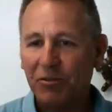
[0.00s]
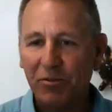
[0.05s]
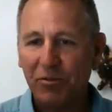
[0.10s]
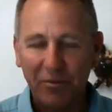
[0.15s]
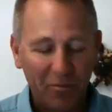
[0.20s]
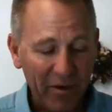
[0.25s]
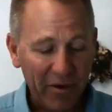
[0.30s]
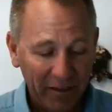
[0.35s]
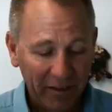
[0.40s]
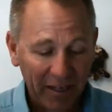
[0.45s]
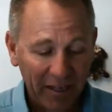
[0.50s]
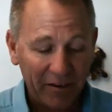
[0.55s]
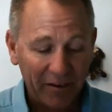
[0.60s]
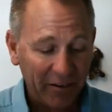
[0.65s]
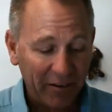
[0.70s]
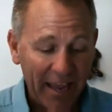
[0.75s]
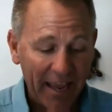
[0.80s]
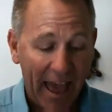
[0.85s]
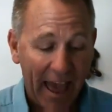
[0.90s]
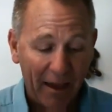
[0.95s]
We
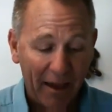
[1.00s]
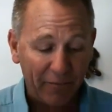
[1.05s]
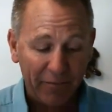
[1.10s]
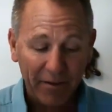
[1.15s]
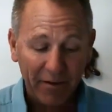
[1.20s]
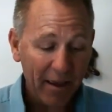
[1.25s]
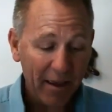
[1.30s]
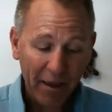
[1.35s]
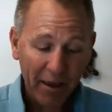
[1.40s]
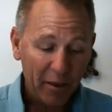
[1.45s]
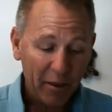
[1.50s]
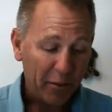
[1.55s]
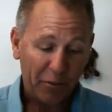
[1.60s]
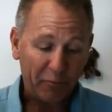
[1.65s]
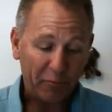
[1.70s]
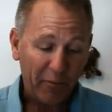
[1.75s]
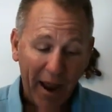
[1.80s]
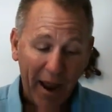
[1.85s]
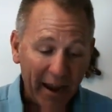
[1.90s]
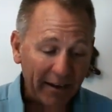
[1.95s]
literally have
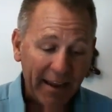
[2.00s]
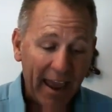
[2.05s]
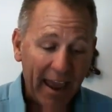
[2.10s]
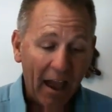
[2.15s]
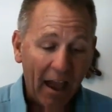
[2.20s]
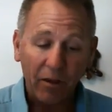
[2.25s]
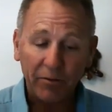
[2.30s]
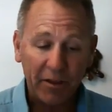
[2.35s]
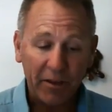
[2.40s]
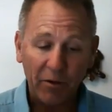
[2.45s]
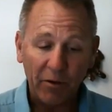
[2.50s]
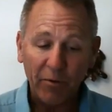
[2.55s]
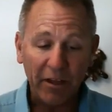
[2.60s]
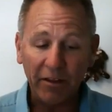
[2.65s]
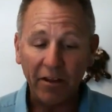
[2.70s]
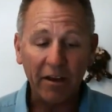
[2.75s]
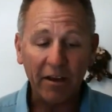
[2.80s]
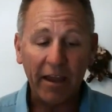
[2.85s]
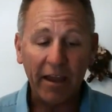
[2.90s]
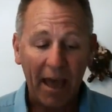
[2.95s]
thread count that we
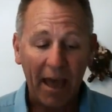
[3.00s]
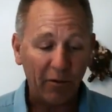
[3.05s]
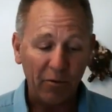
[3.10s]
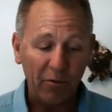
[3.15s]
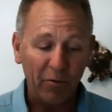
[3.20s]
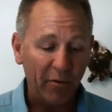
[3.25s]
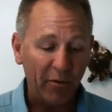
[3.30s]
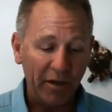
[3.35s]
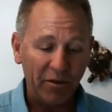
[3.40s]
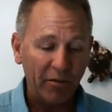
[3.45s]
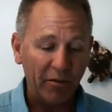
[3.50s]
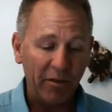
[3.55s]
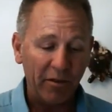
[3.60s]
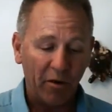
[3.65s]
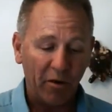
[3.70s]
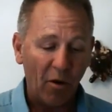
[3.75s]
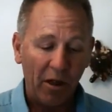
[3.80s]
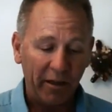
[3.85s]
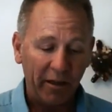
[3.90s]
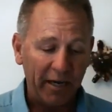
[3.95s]
look at when we do the
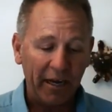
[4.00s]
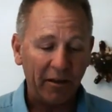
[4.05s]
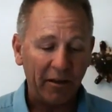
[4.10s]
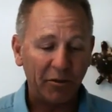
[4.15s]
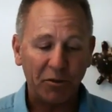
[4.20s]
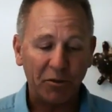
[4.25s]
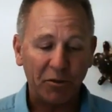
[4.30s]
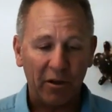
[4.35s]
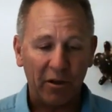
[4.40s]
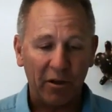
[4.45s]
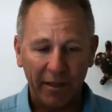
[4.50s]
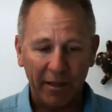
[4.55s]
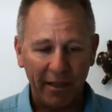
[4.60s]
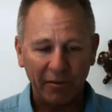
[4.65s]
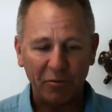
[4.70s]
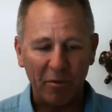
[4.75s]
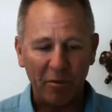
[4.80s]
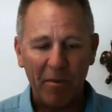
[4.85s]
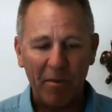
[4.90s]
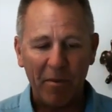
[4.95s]
quality control in
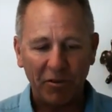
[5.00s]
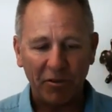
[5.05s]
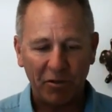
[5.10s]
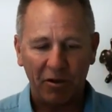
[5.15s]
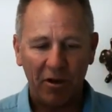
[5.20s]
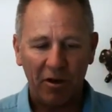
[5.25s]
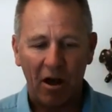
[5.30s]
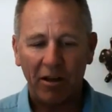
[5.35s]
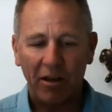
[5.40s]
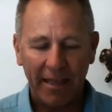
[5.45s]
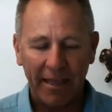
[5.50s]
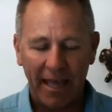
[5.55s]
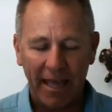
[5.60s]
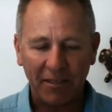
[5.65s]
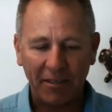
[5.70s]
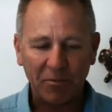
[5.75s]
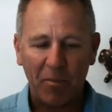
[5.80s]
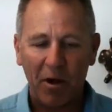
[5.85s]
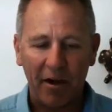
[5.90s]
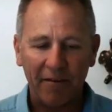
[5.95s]
this. We make sure all of that's
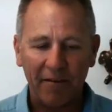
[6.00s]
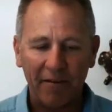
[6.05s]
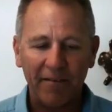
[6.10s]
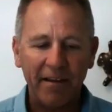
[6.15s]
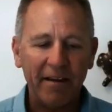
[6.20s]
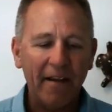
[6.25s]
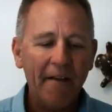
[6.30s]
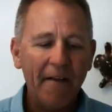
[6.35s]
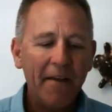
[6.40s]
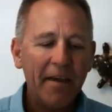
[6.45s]
part of it.